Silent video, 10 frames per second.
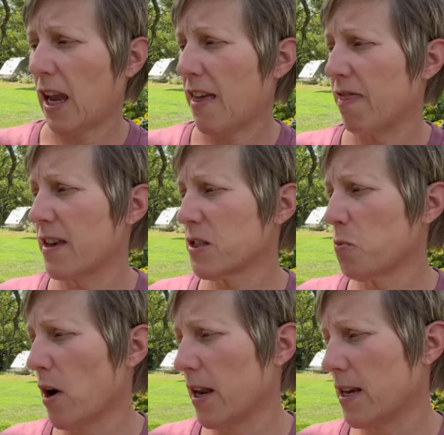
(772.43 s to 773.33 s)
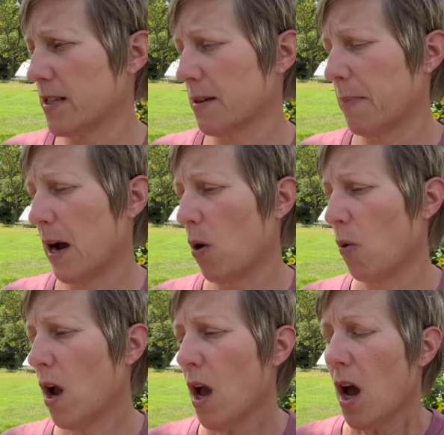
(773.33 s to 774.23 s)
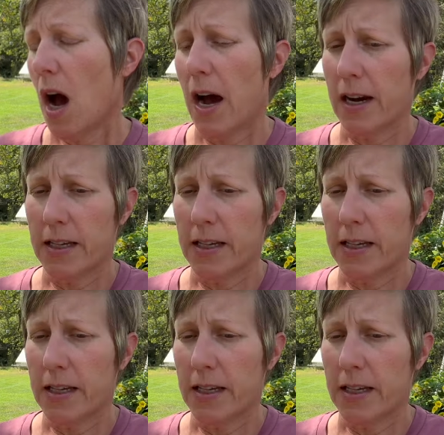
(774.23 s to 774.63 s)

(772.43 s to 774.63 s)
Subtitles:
And this one is about a